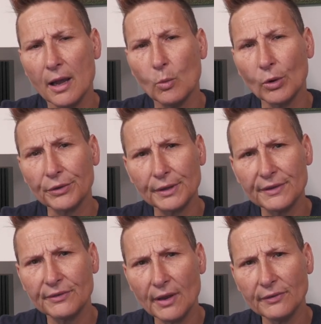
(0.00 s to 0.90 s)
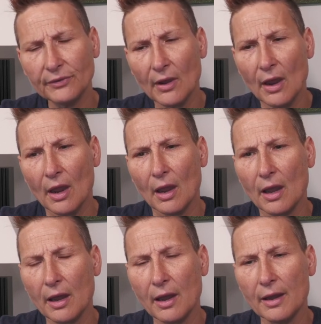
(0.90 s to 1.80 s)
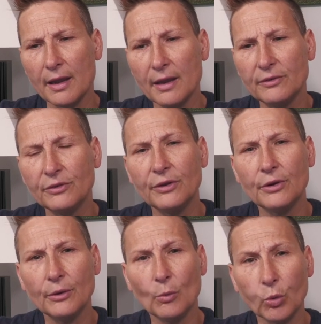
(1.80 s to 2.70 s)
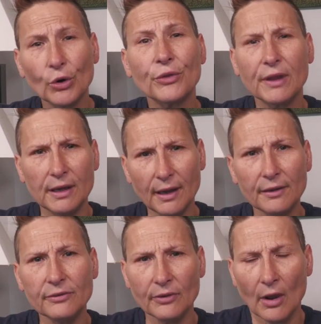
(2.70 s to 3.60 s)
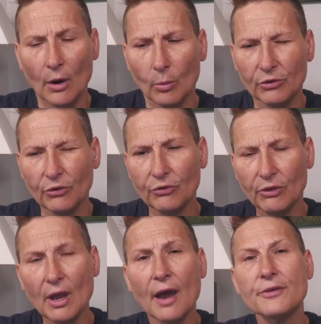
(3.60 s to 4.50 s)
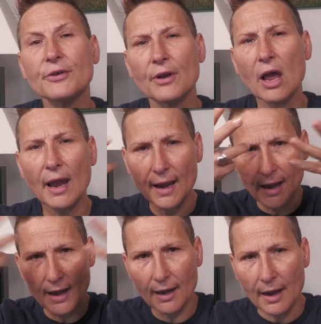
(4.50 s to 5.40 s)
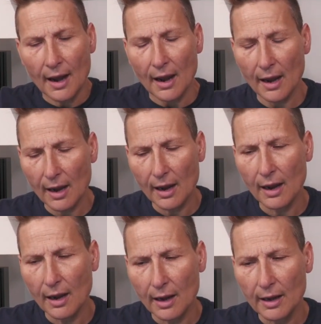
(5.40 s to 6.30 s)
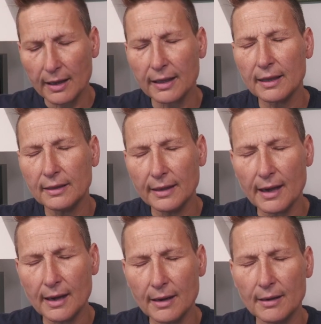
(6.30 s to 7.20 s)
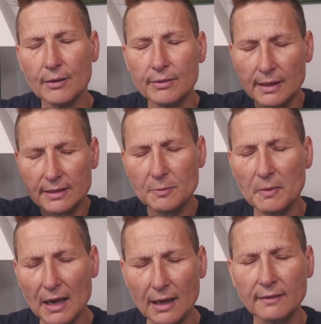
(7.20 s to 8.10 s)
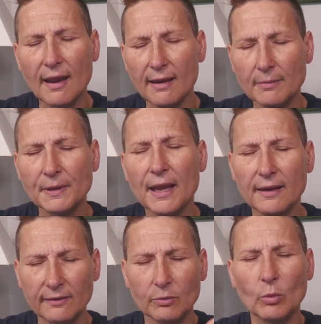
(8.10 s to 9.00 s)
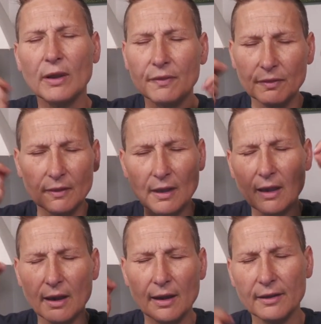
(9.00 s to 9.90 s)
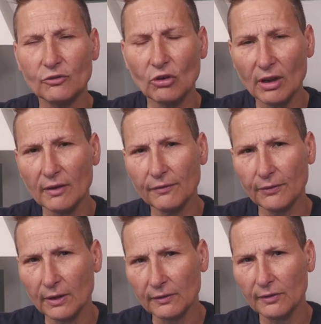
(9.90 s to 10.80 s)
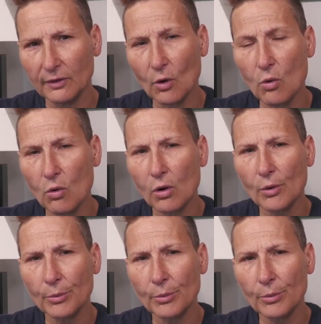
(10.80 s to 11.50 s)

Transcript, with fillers: worthlessness uh, into worthiness, which is the underlying uh, healing that's being taking place with uh, a chief, is the core